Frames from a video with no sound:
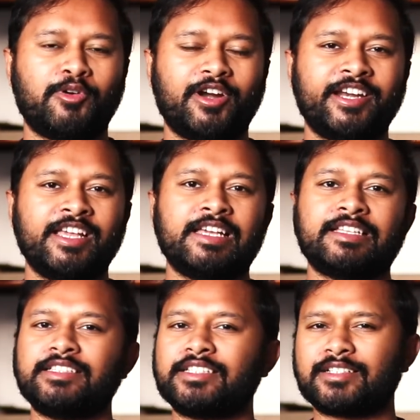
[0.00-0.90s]
All right,
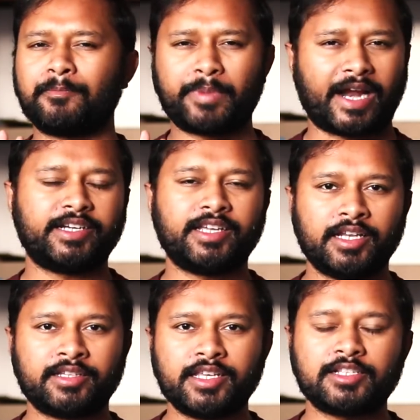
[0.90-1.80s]
these are some
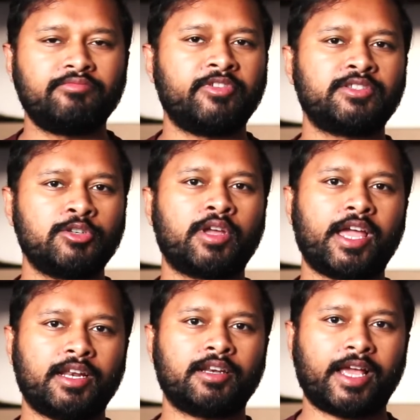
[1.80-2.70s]
practical things which you
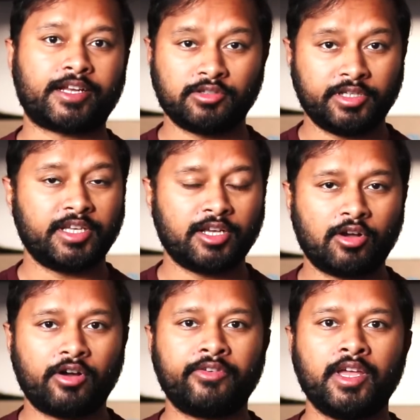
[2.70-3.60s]
can actually think
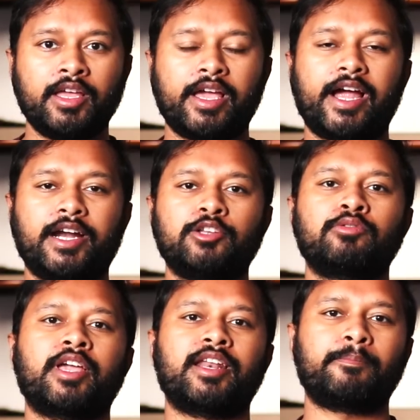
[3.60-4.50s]
of and you
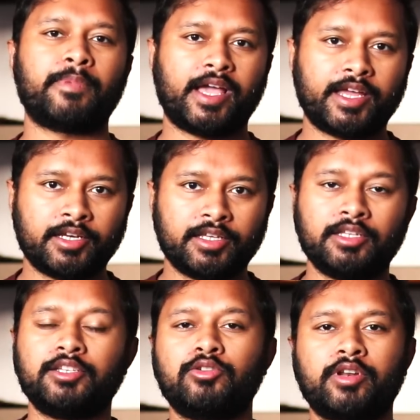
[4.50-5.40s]
can apply
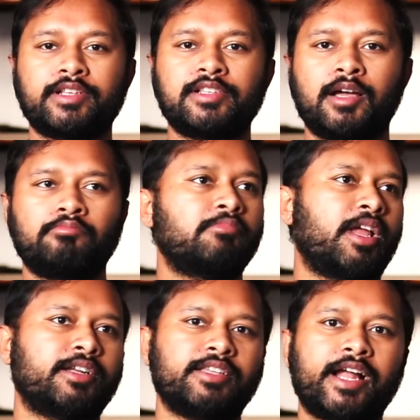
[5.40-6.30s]
in your exam,
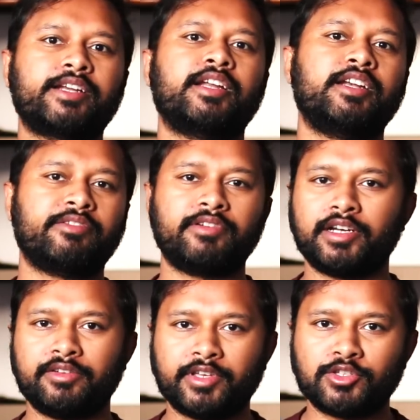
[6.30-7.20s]
and that can
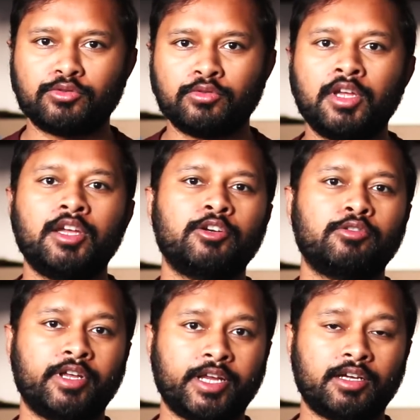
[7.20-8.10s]
definitely fetch you
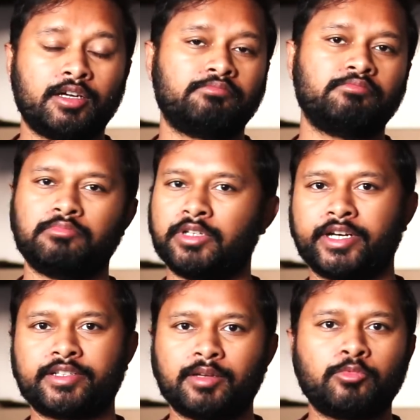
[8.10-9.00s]
to
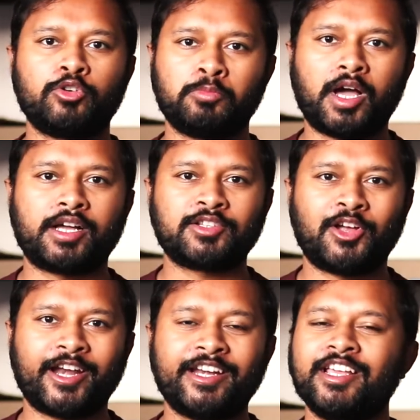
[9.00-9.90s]
get some good marks.
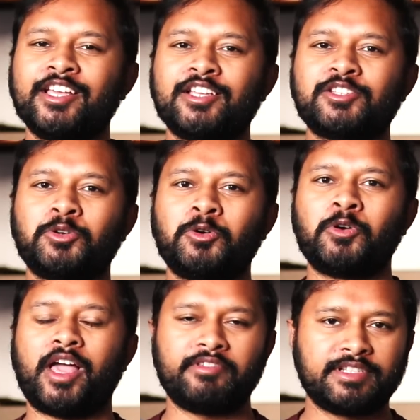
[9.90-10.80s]
All right, so
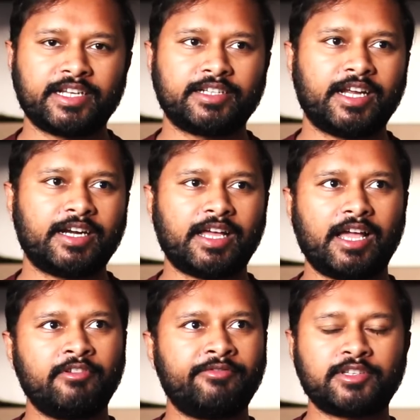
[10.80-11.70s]
having said that,
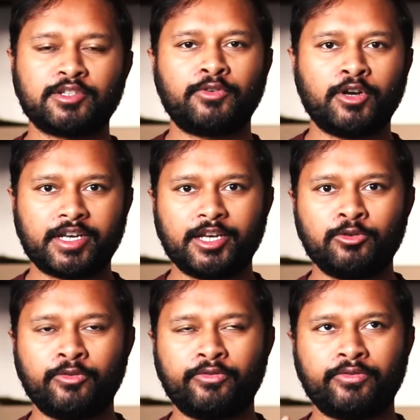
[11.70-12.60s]
I will first of all tell
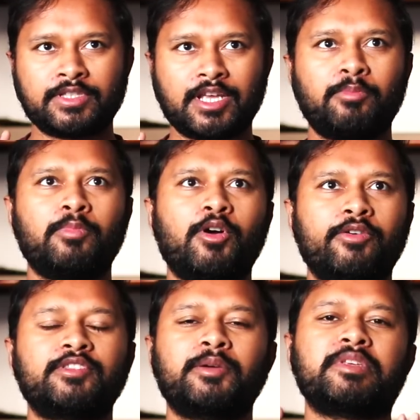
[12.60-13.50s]
you some
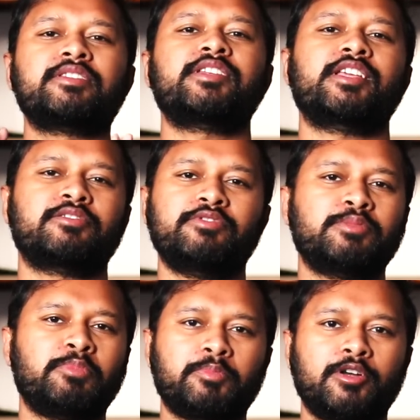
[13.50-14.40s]
of the mistakes
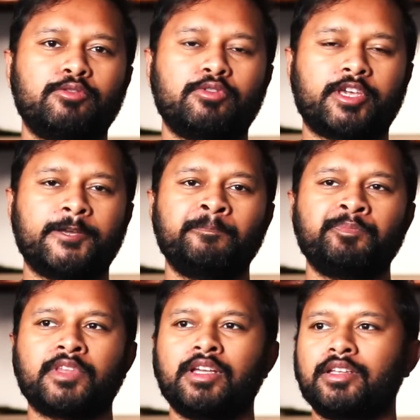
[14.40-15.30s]
which people do. Okay,
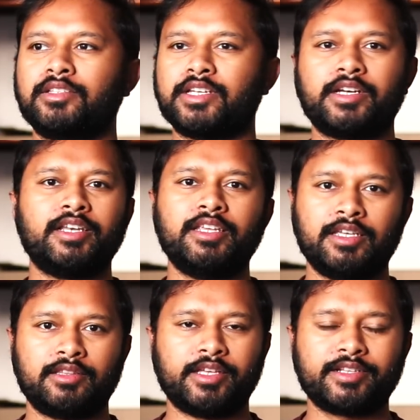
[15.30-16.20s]
generally
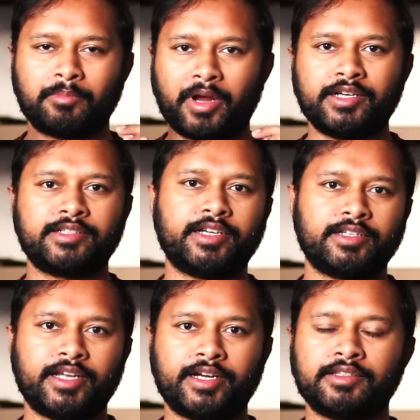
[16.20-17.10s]
there is a
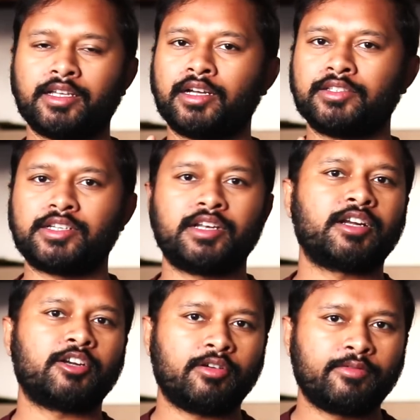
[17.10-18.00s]
mindset that the general
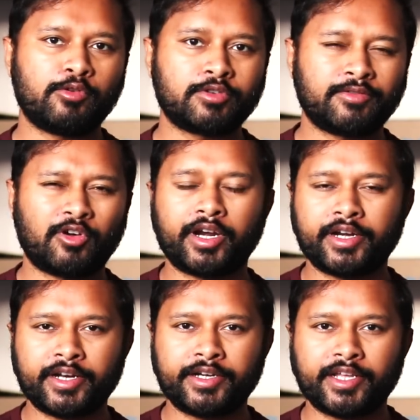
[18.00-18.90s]
cutoff goes for
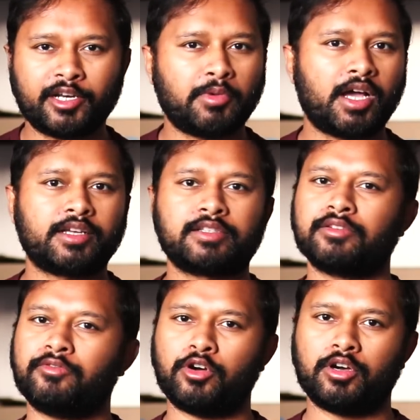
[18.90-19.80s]
110 marks
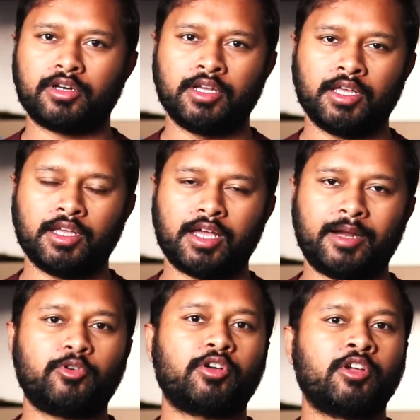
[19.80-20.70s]
for,
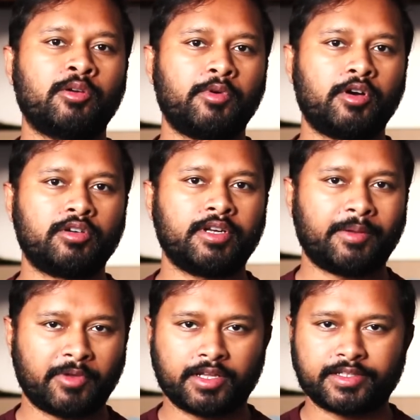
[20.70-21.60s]
I'm talking about
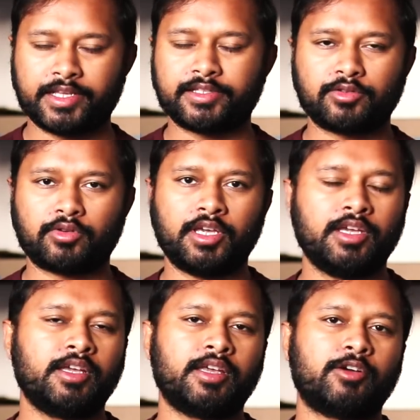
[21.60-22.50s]
chemical sciences. Okay,
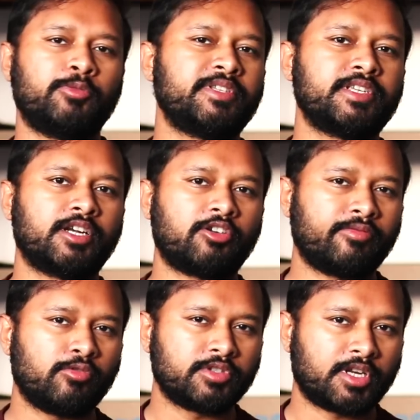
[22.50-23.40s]
OBC
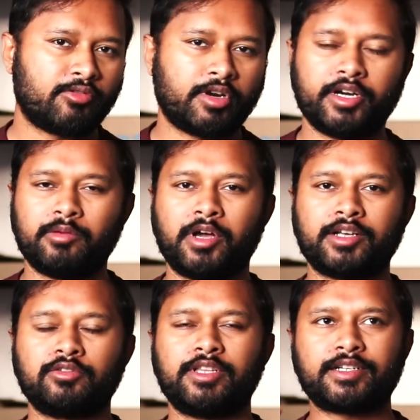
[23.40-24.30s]
cutoff goes around 100
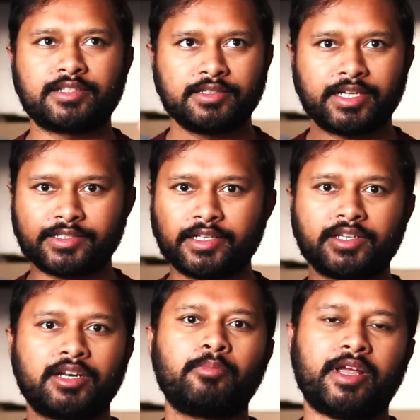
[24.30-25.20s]
marks. So that's the
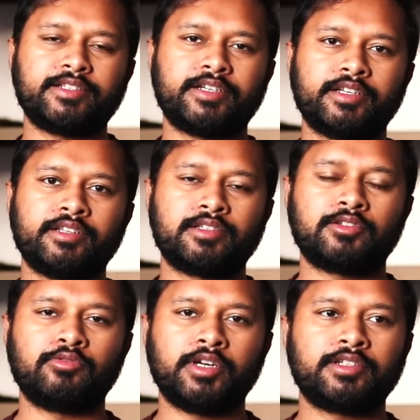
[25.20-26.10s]
general mindset in
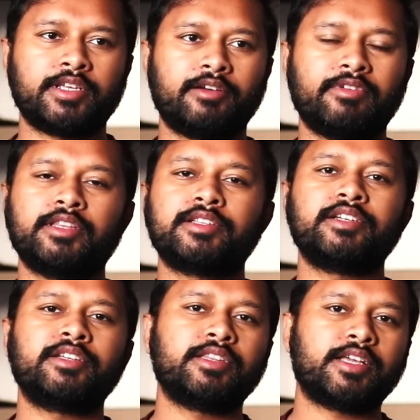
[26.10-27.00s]
students, and when they
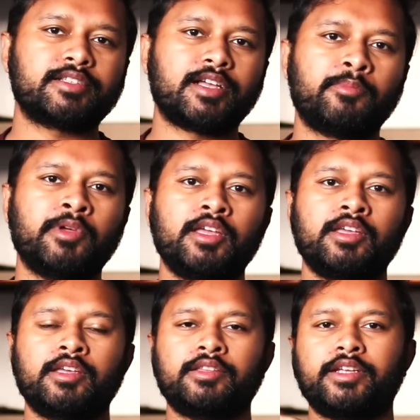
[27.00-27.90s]
sit in the exam,
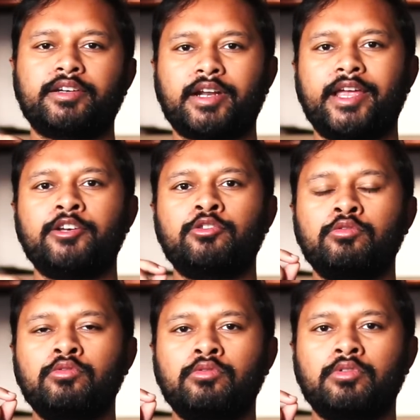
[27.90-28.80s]
they try
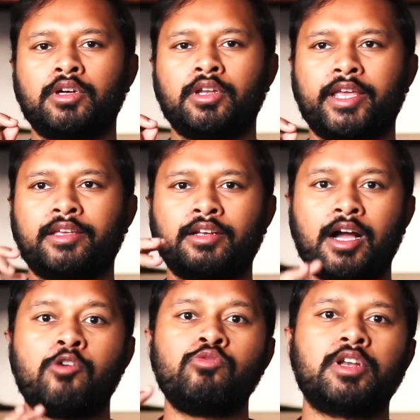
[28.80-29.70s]
to
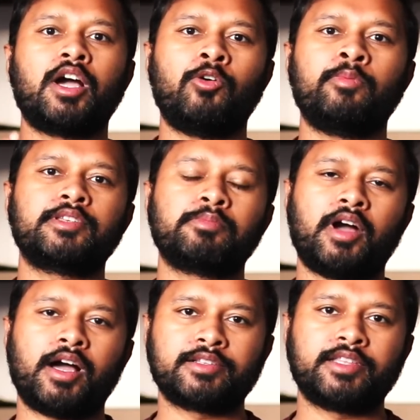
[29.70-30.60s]
count how much
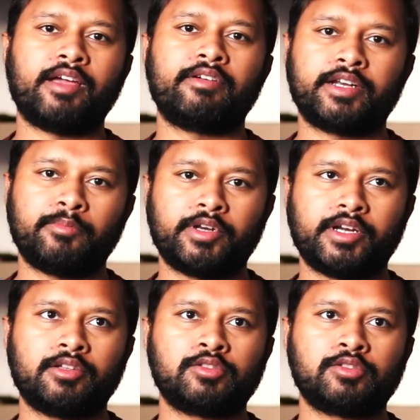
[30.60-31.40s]
marks they have attempted.